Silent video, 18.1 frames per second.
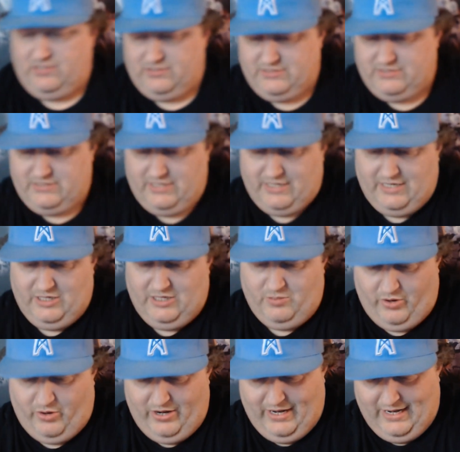sucking your
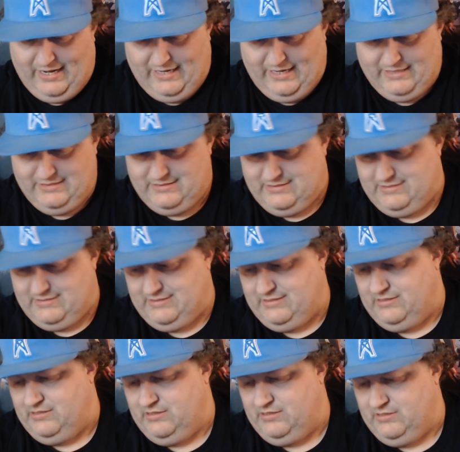brains.
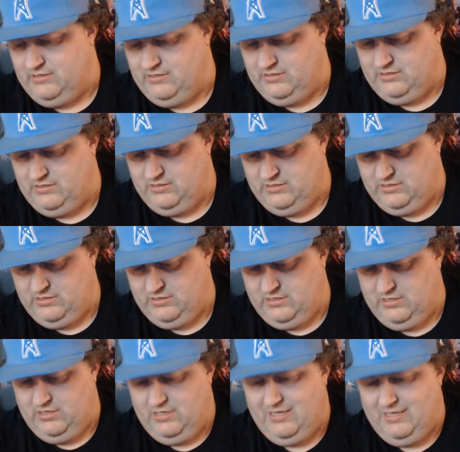
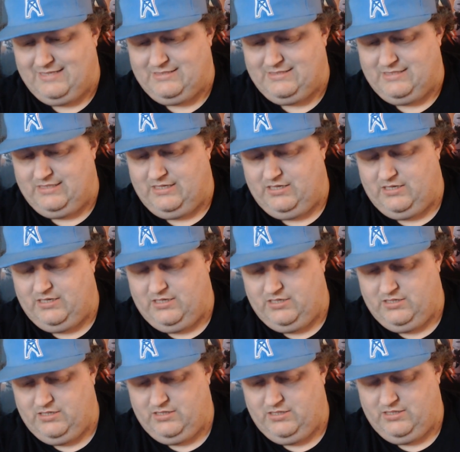That's
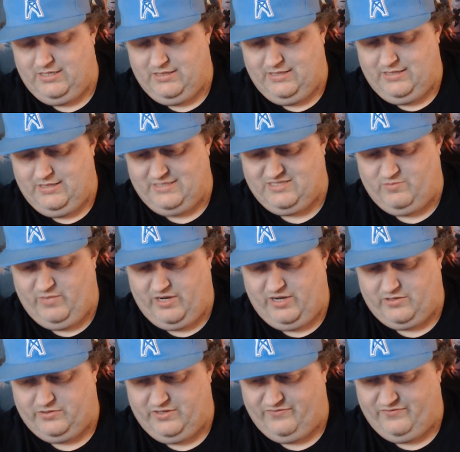the
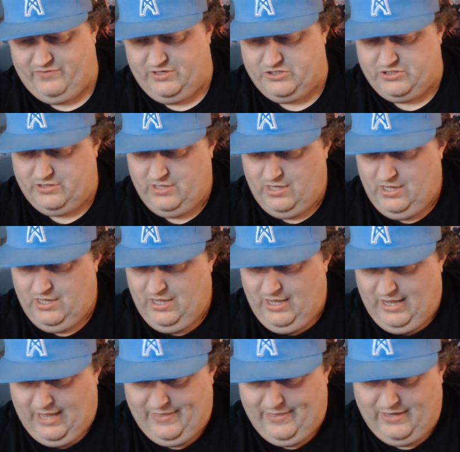medical definition.
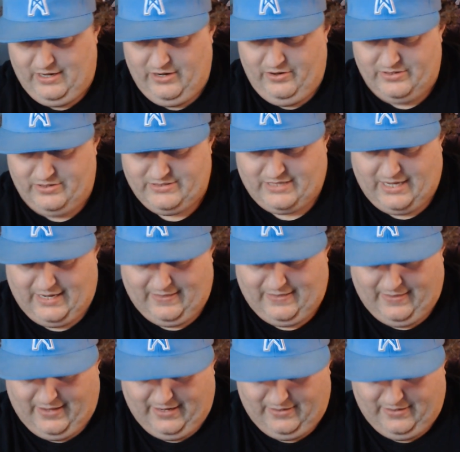And then here's kind of like